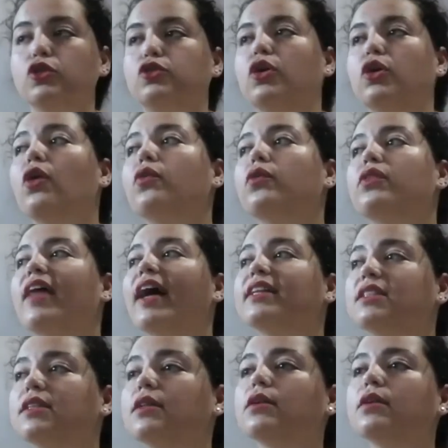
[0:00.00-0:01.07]
So
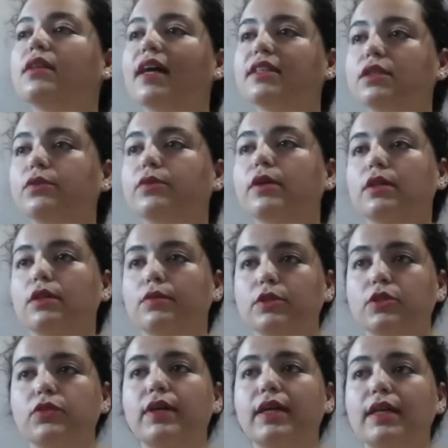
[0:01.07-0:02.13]
that's the work that we're
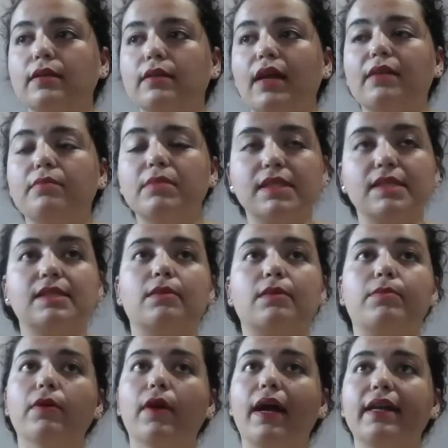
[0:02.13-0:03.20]
doing in
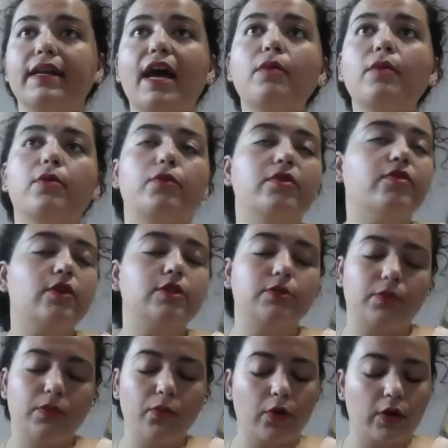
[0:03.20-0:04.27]
Mississippi right now. But we've
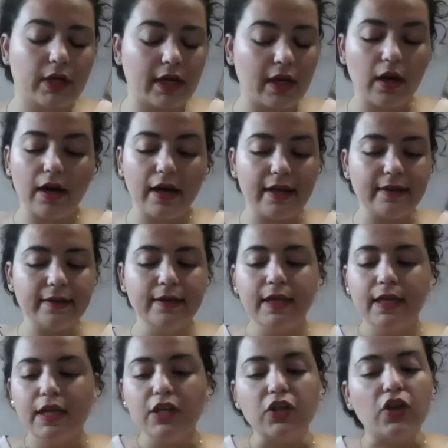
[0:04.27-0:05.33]
also been working on,
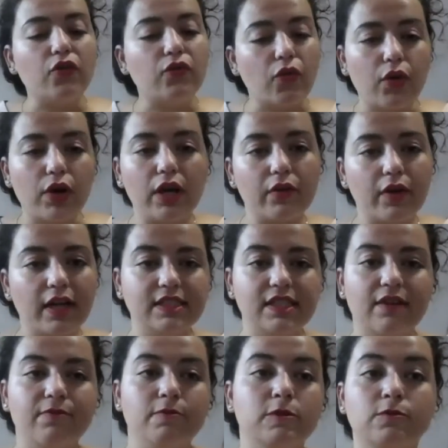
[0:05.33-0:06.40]
you know, voting rights
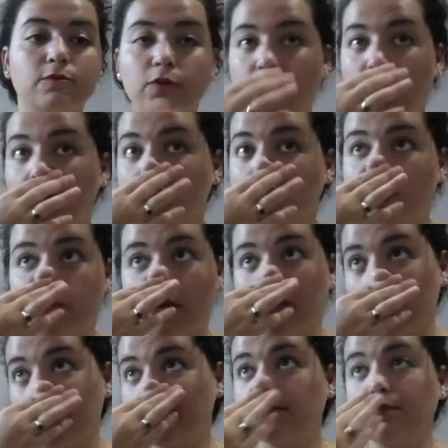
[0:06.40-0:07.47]
efforts for years,
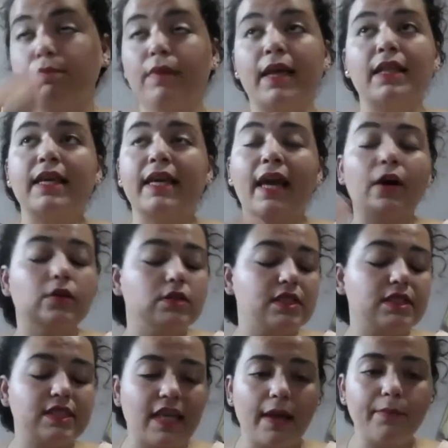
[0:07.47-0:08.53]
whether it's mailing out
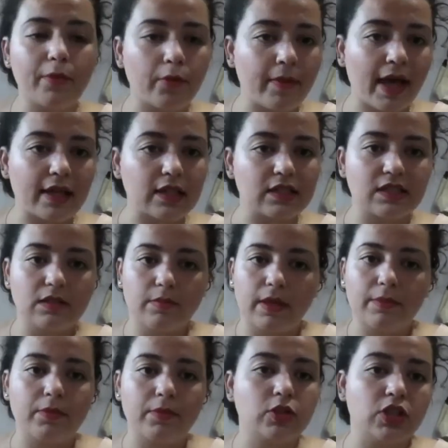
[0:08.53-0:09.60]
sample ballots to
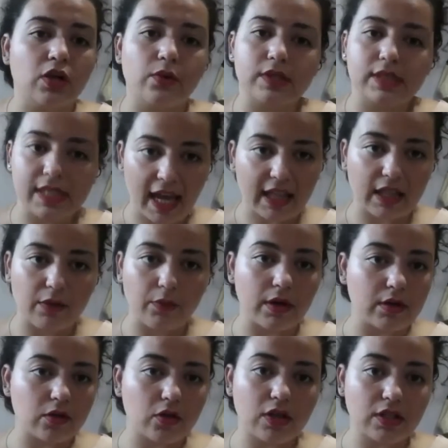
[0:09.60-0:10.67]
people to know exactly what
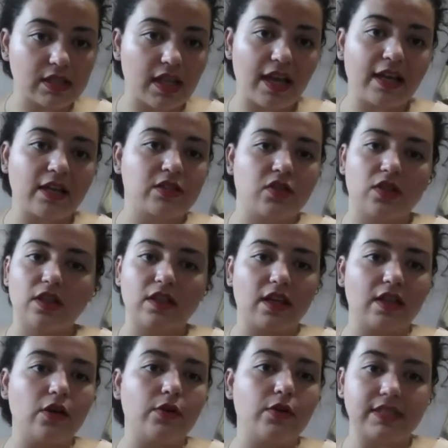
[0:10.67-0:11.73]
it looks like so that
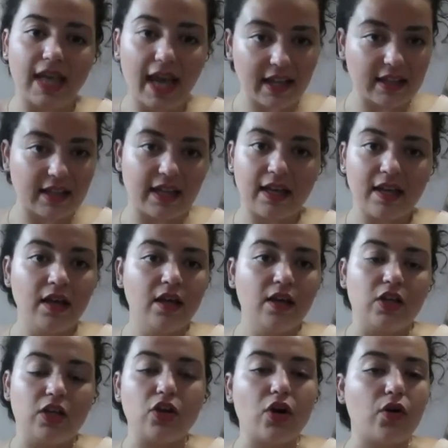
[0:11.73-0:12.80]
they know exactly,
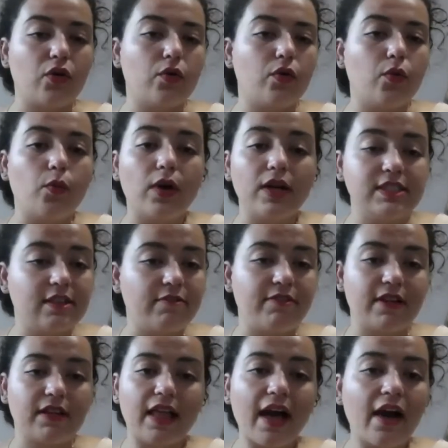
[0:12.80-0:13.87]
you know, what to
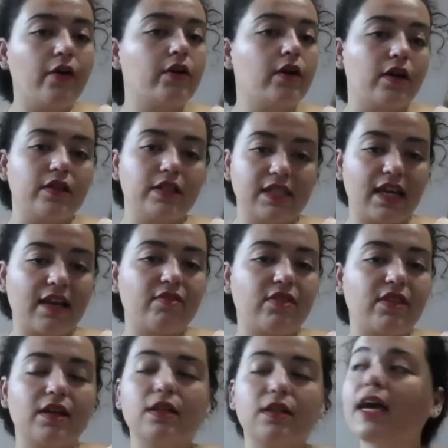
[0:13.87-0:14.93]
fill out on the day of
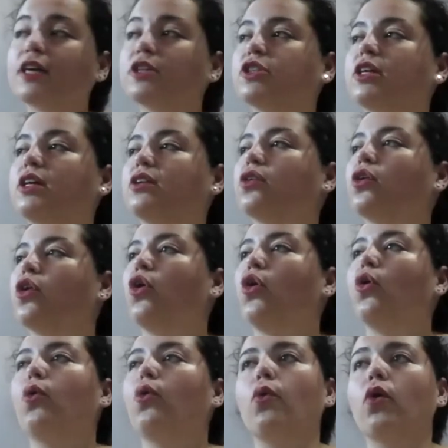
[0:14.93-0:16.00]
the election,
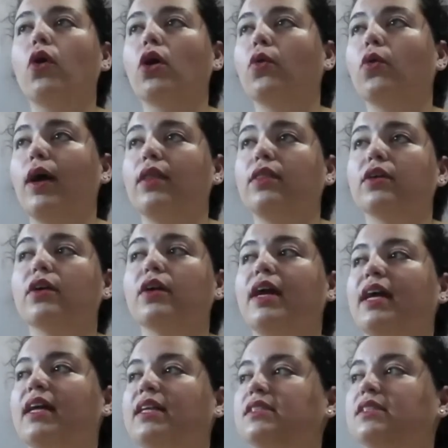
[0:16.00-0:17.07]
or whether
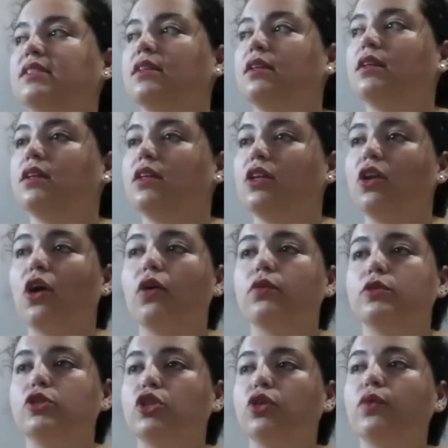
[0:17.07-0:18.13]
it's, you know,
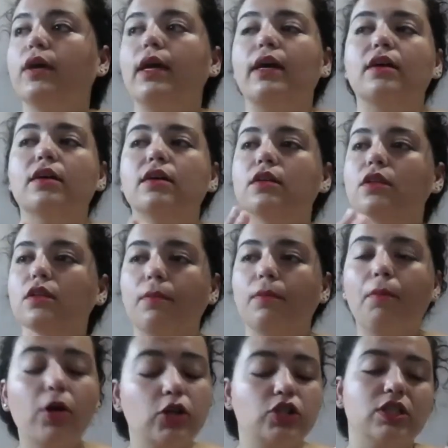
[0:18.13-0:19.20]
doing
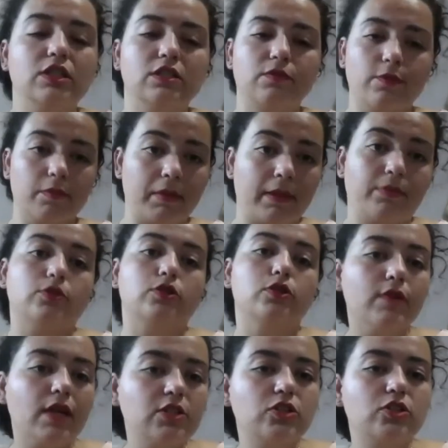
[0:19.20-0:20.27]
pushes for people to
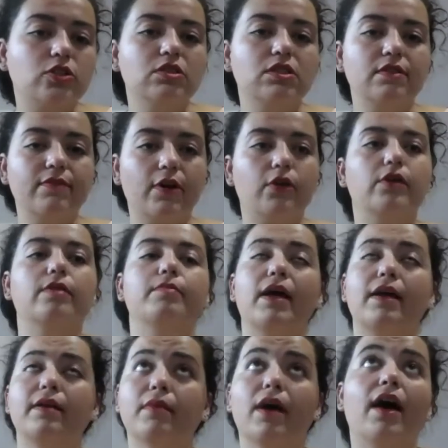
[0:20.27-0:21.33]
register to vote.
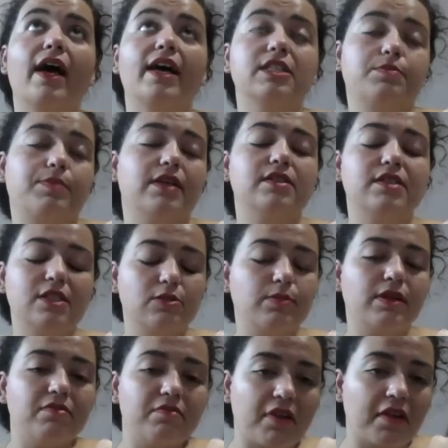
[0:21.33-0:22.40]
SPLC has
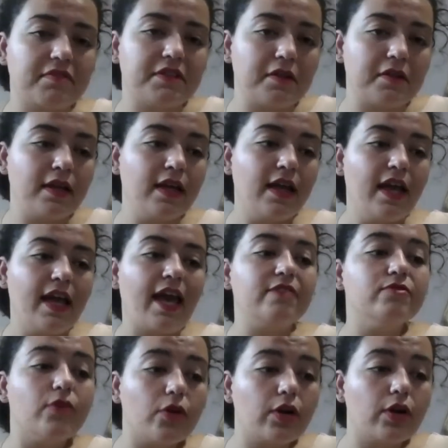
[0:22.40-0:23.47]
been involved in
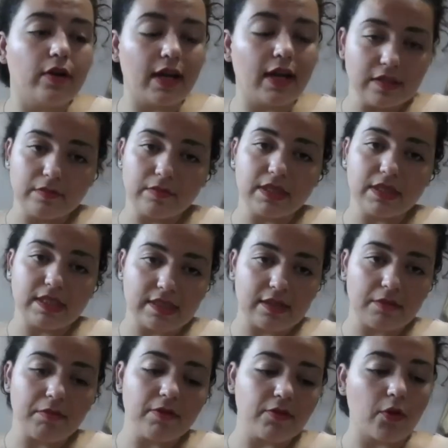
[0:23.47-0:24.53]
voting rights in
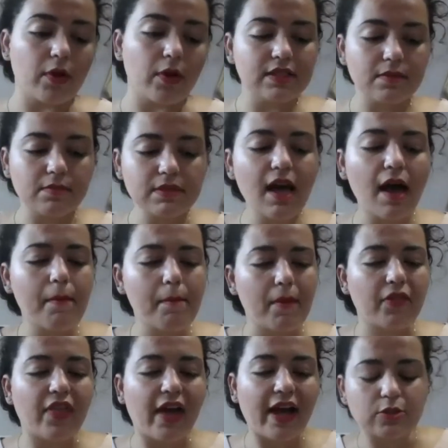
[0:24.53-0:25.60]
Mississippi for quite some time,
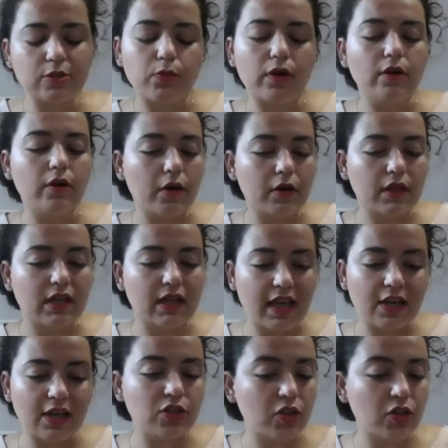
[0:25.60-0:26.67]
but that's what our
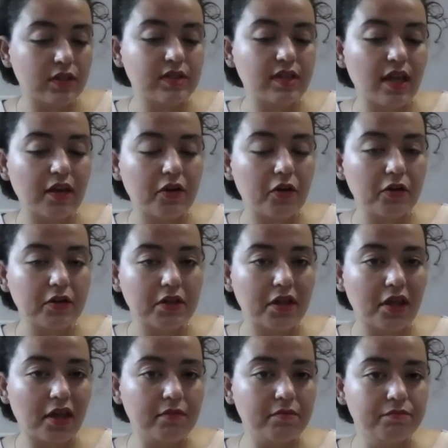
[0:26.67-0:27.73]
litigation looks like
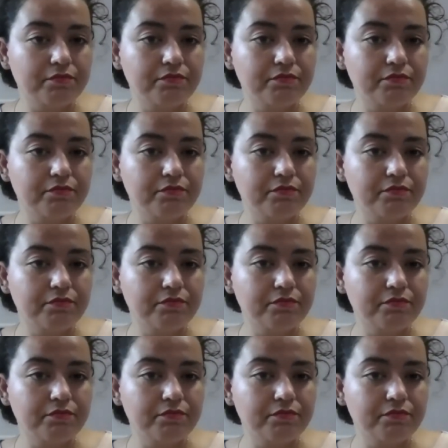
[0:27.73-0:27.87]
currently.